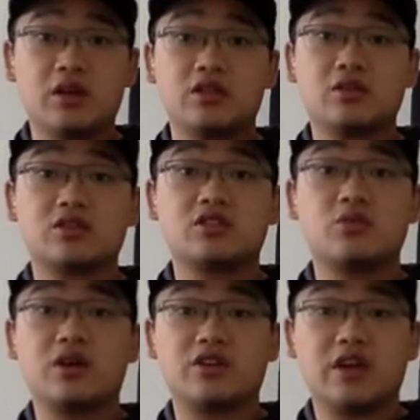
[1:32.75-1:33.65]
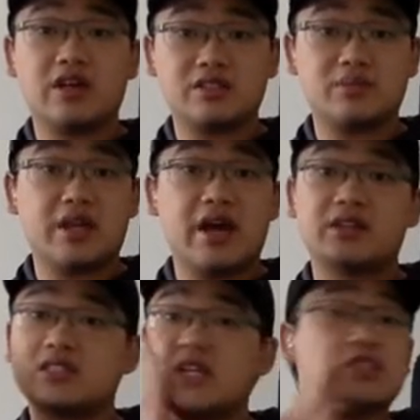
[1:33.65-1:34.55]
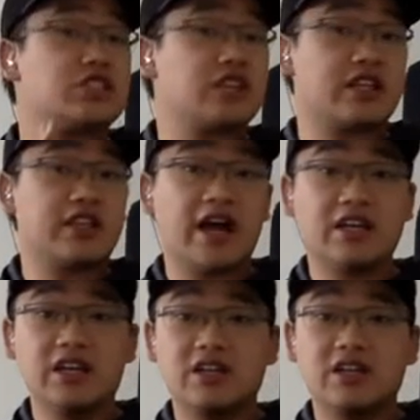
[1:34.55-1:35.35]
you also want your hand to be at attention like that.